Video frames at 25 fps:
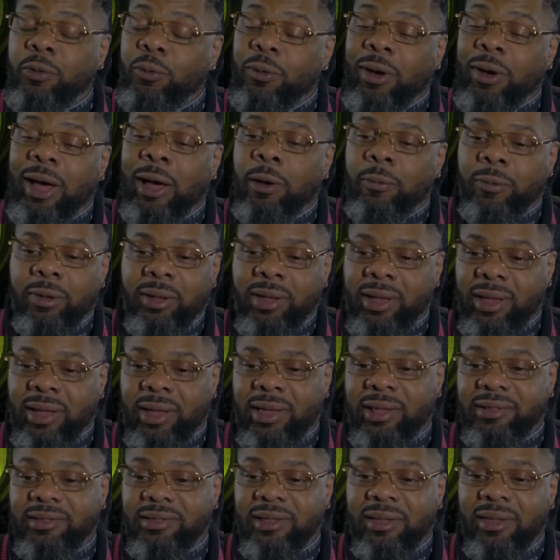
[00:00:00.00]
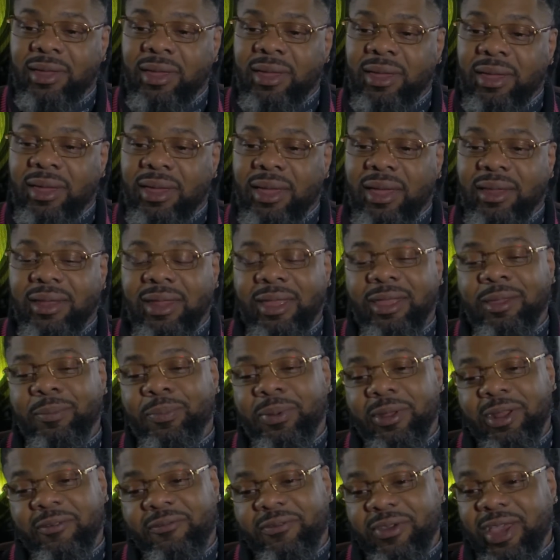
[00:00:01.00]
who I was and they could
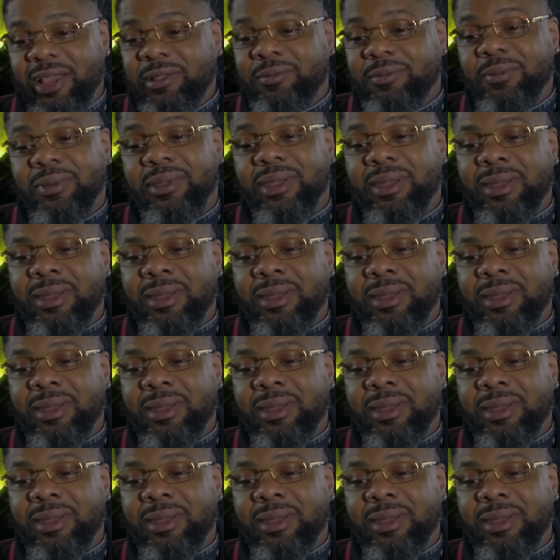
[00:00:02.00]
put a face with the